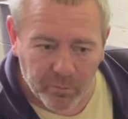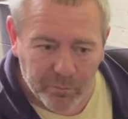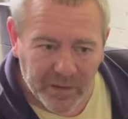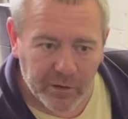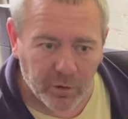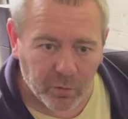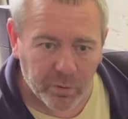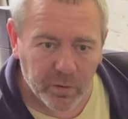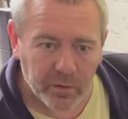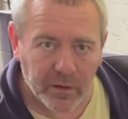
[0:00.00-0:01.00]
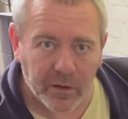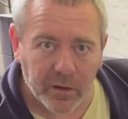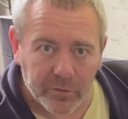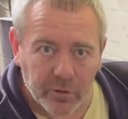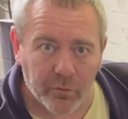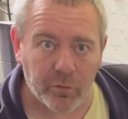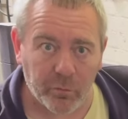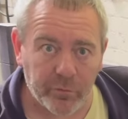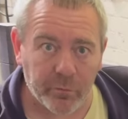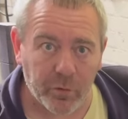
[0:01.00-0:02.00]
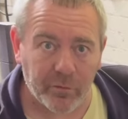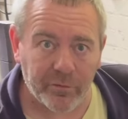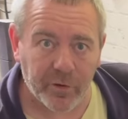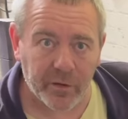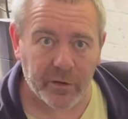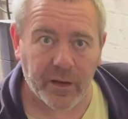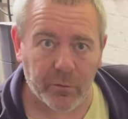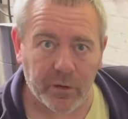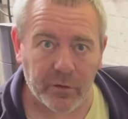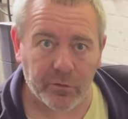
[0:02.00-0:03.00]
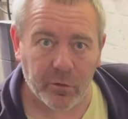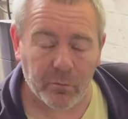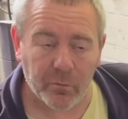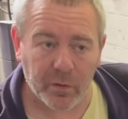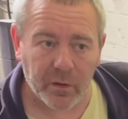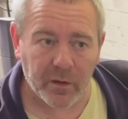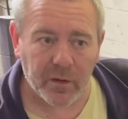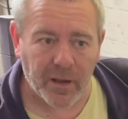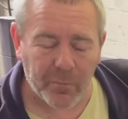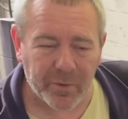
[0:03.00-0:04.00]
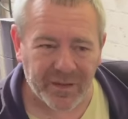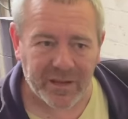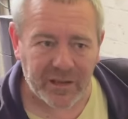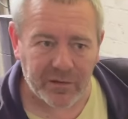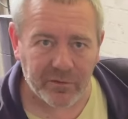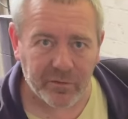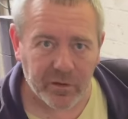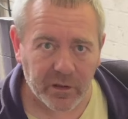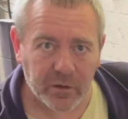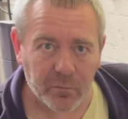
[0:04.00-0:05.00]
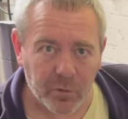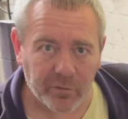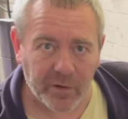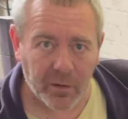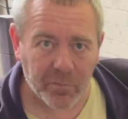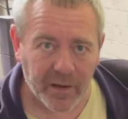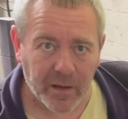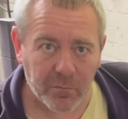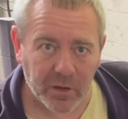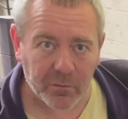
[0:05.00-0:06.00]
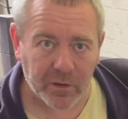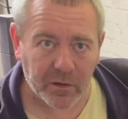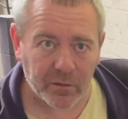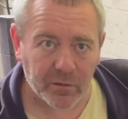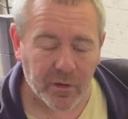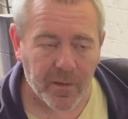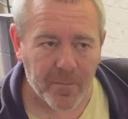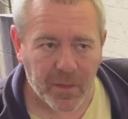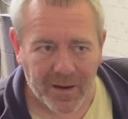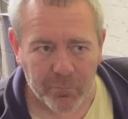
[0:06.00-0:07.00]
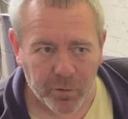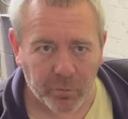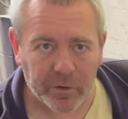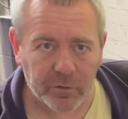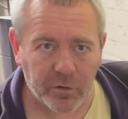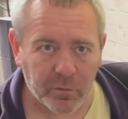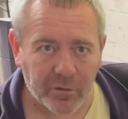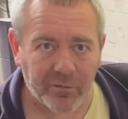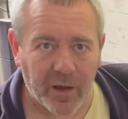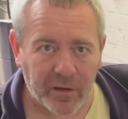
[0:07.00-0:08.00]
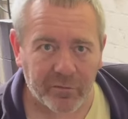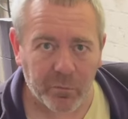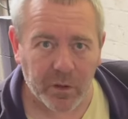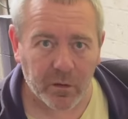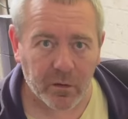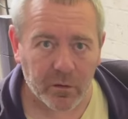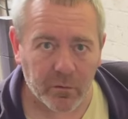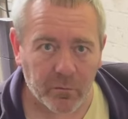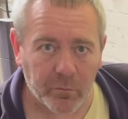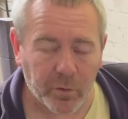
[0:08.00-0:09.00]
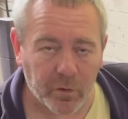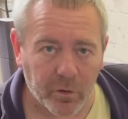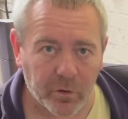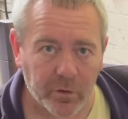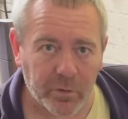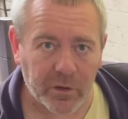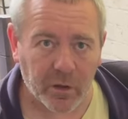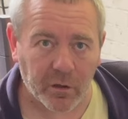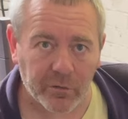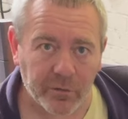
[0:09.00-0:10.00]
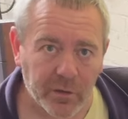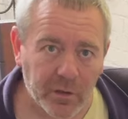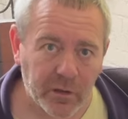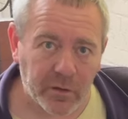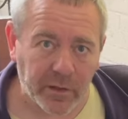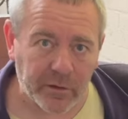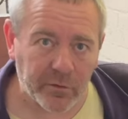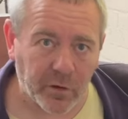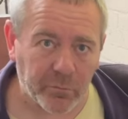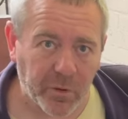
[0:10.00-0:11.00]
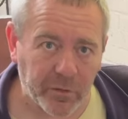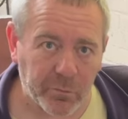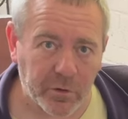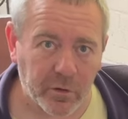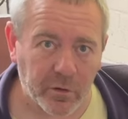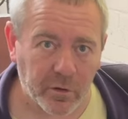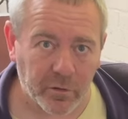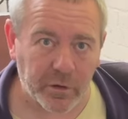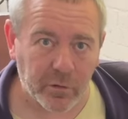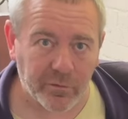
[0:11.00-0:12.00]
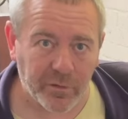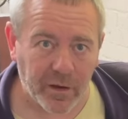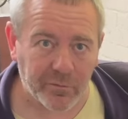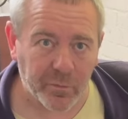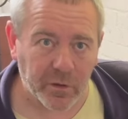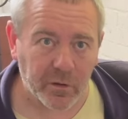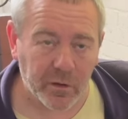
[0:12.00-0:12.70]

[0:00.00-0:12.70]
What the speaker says: pickup has got room to move further down in sump. I believe it can move down by 8mm. I'm probably going to do it 5mm, but only because next door's plasma cutter will only cut 5mm.